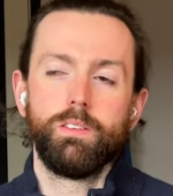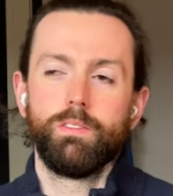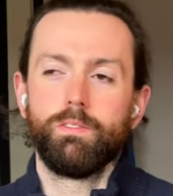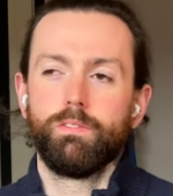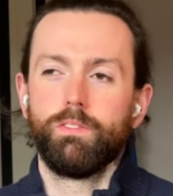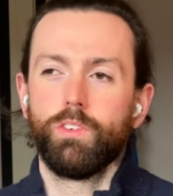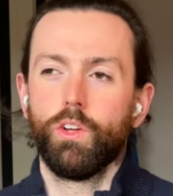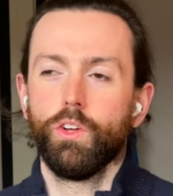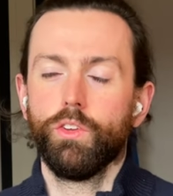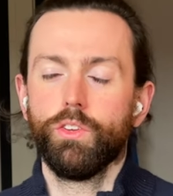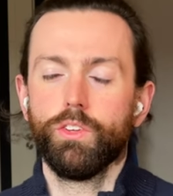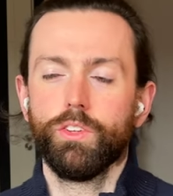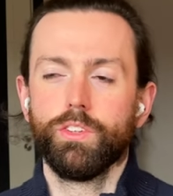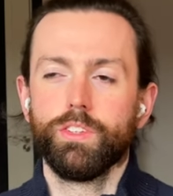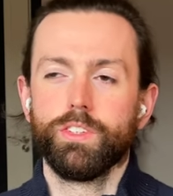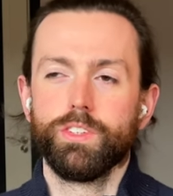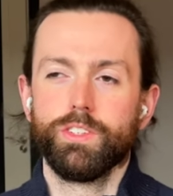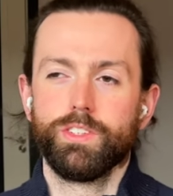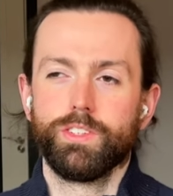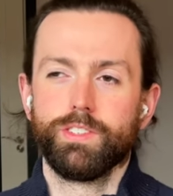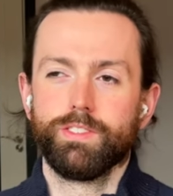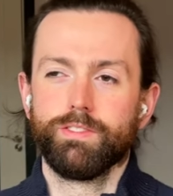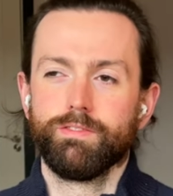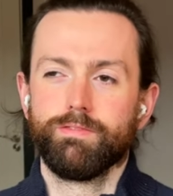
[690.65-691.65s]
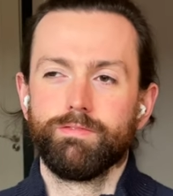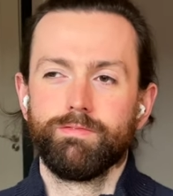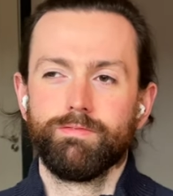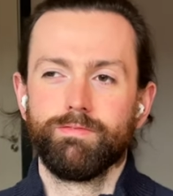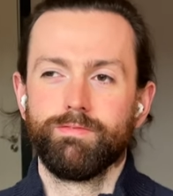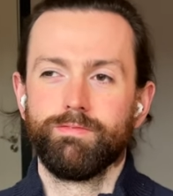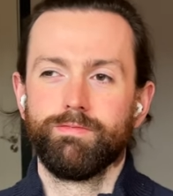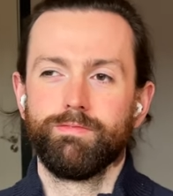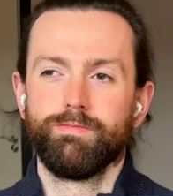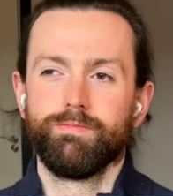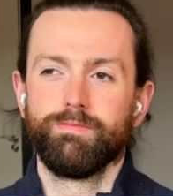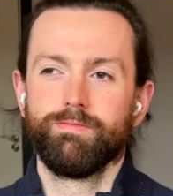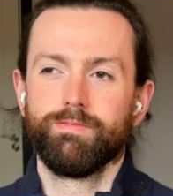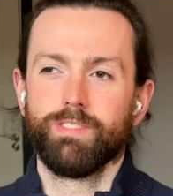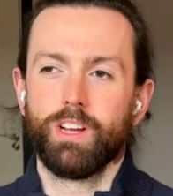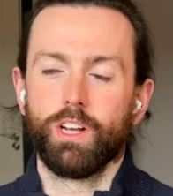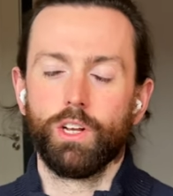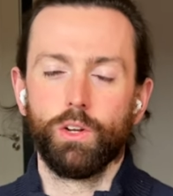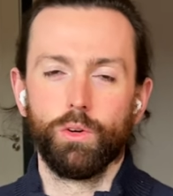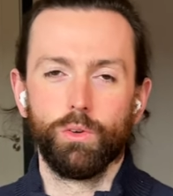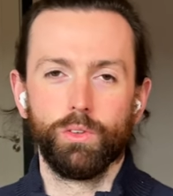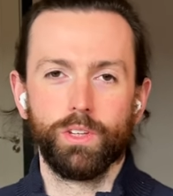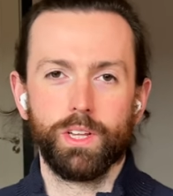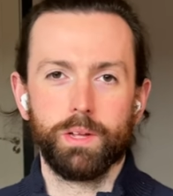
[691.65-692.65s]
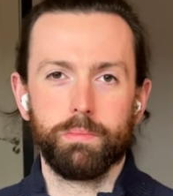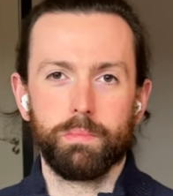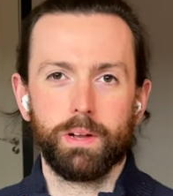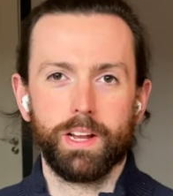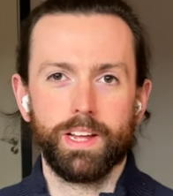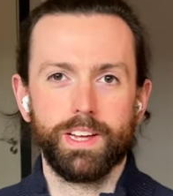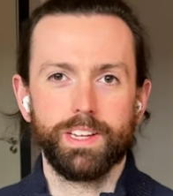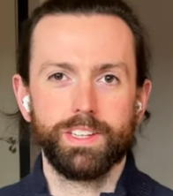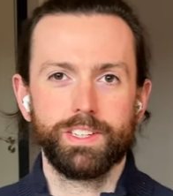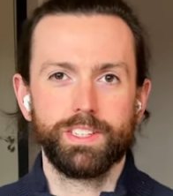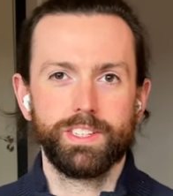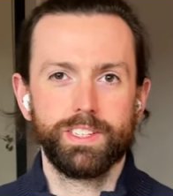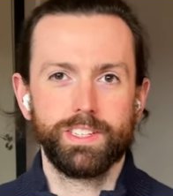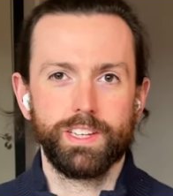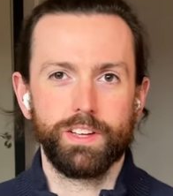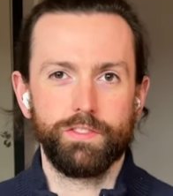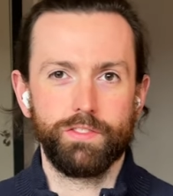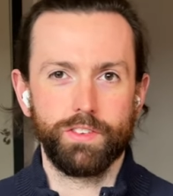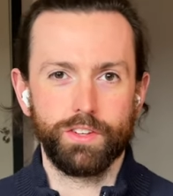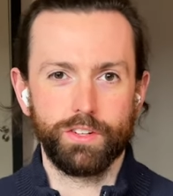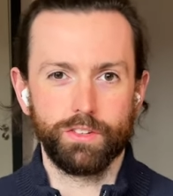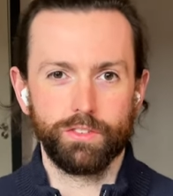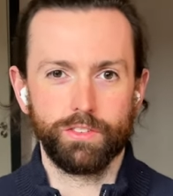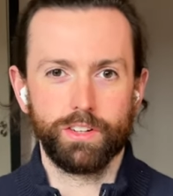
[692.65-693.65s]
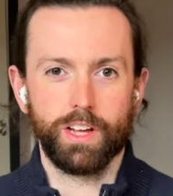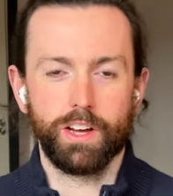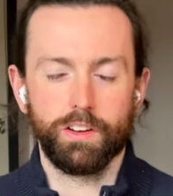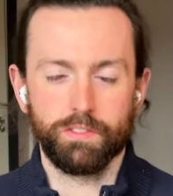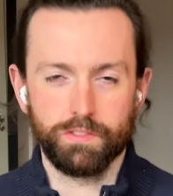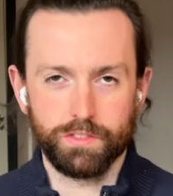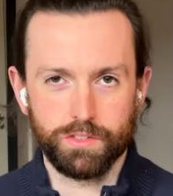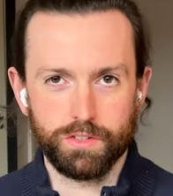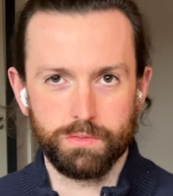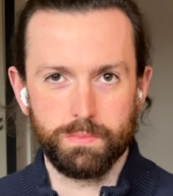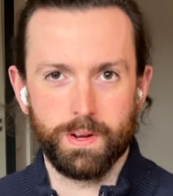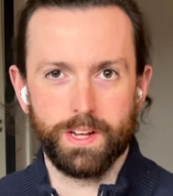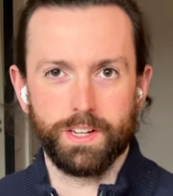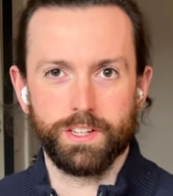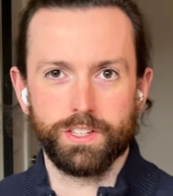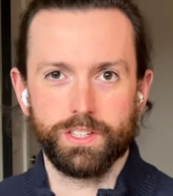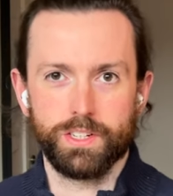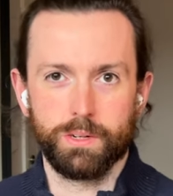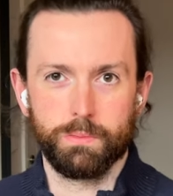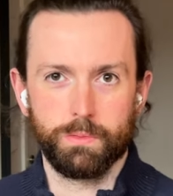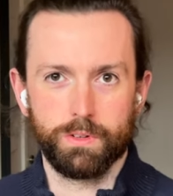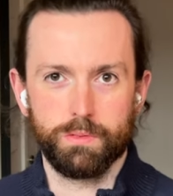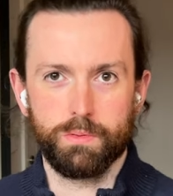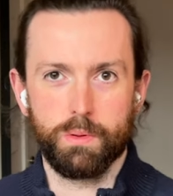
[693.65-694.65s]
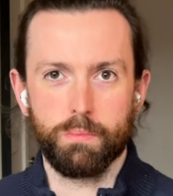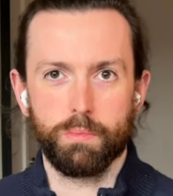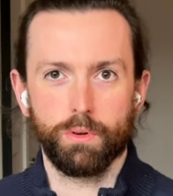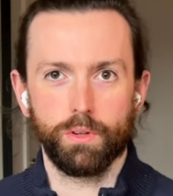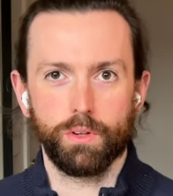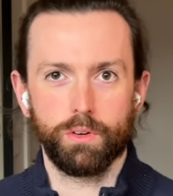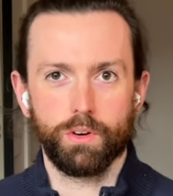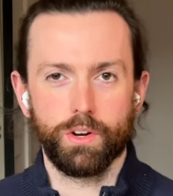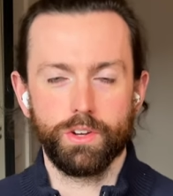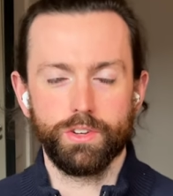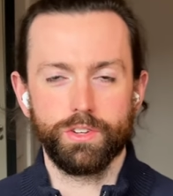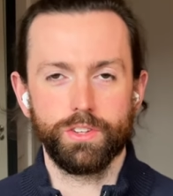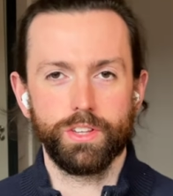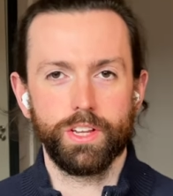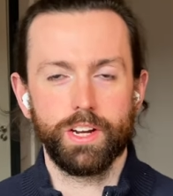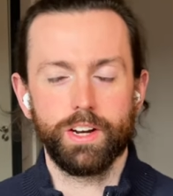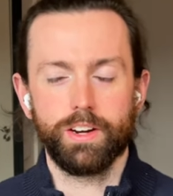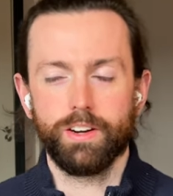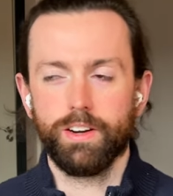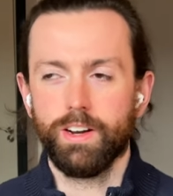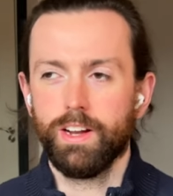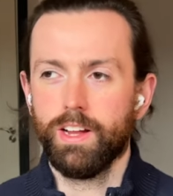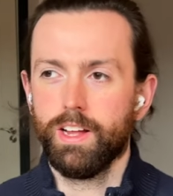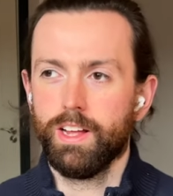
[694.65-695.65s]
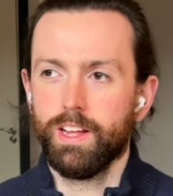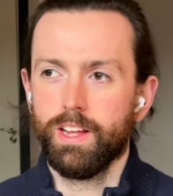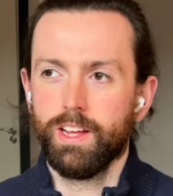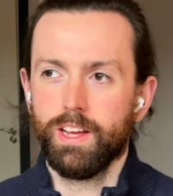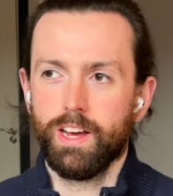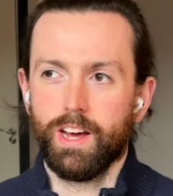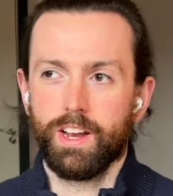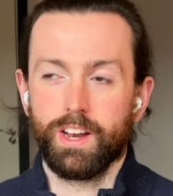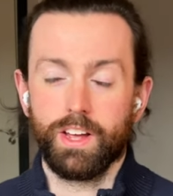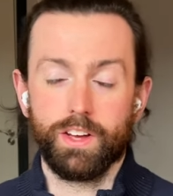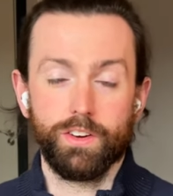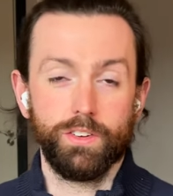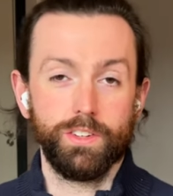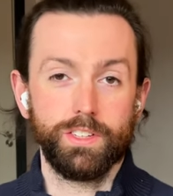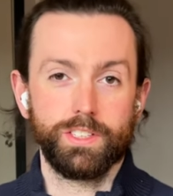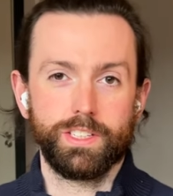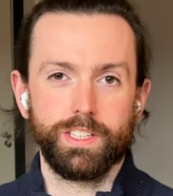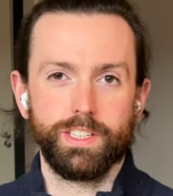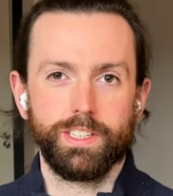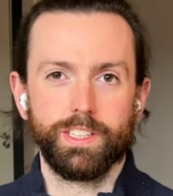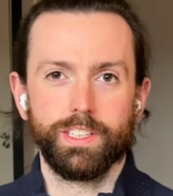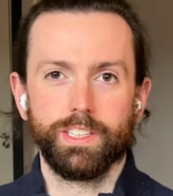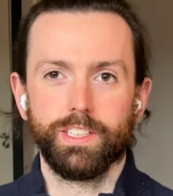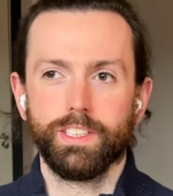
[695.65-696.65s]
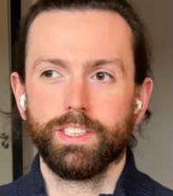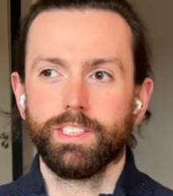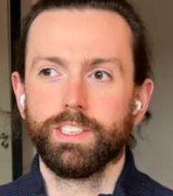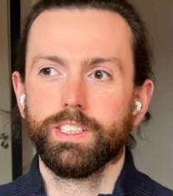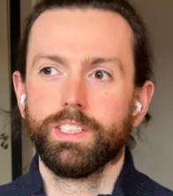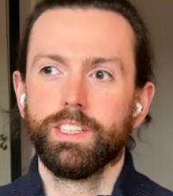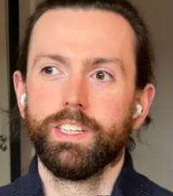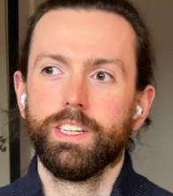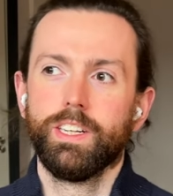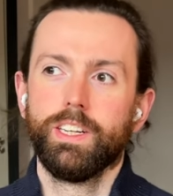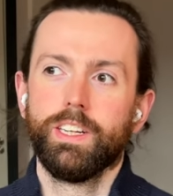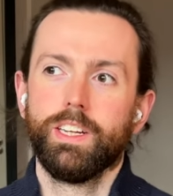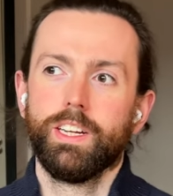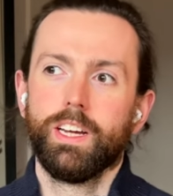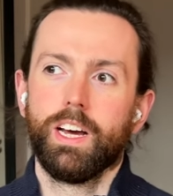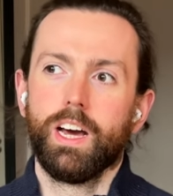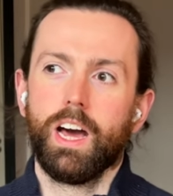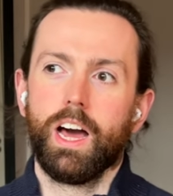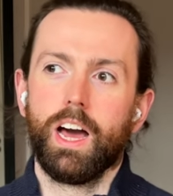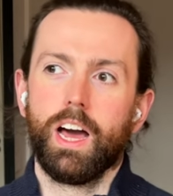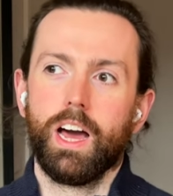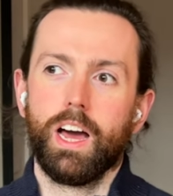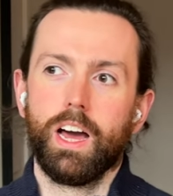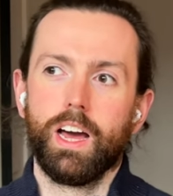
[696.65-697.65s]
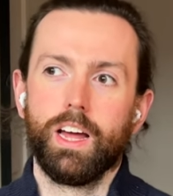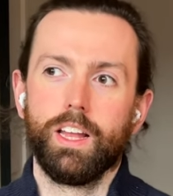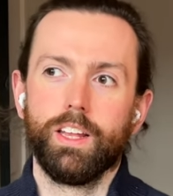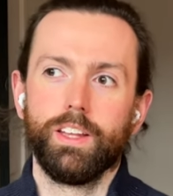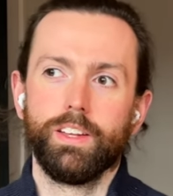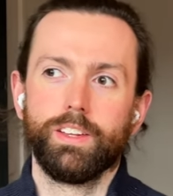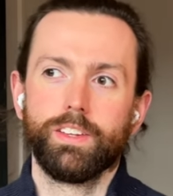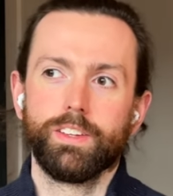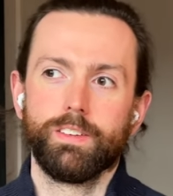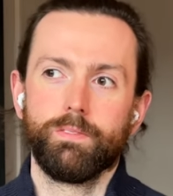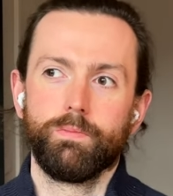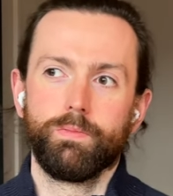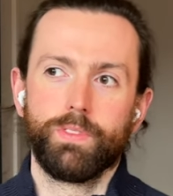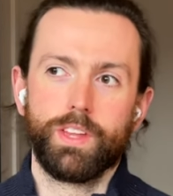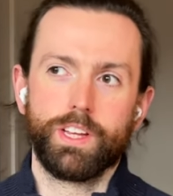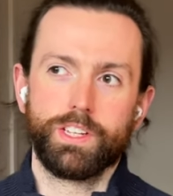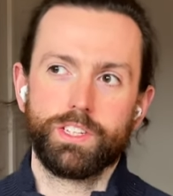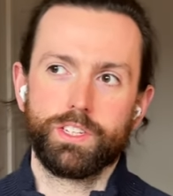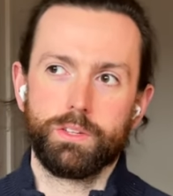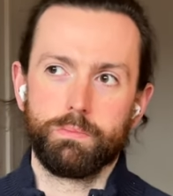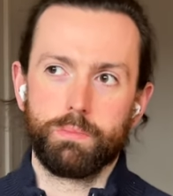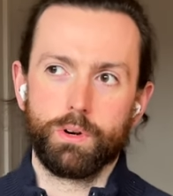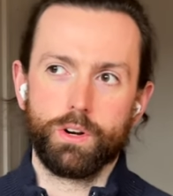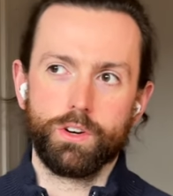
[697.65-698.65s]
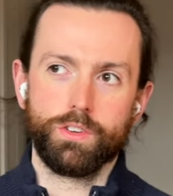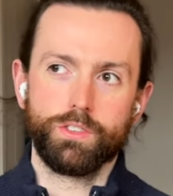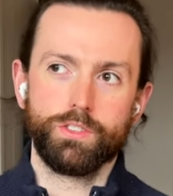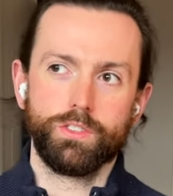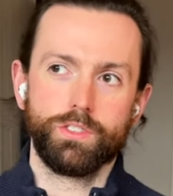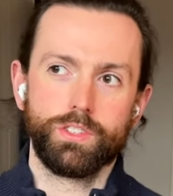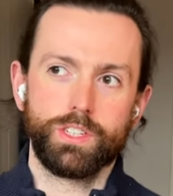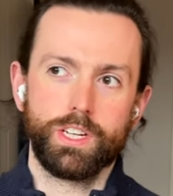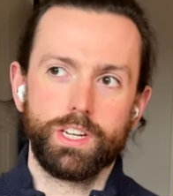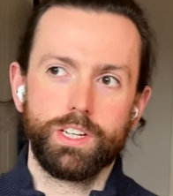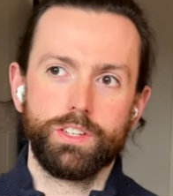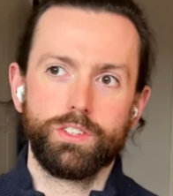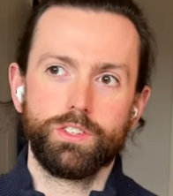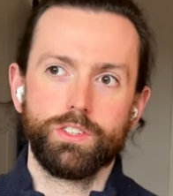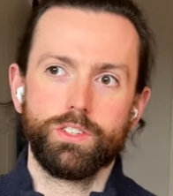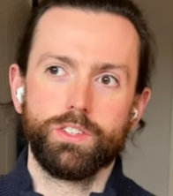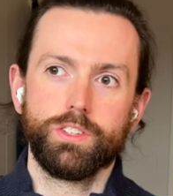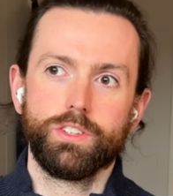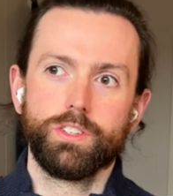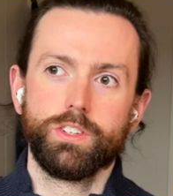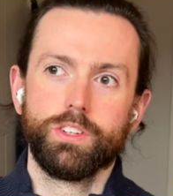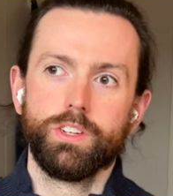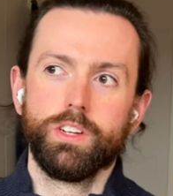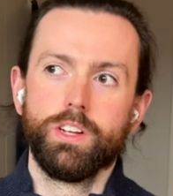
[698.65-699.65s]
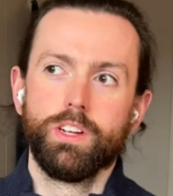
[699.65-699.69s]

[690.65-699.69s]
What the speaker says: London is a lonely place if you don't have a tremendous number of people around you there. And I honestly didn't. And that's the personal side to it.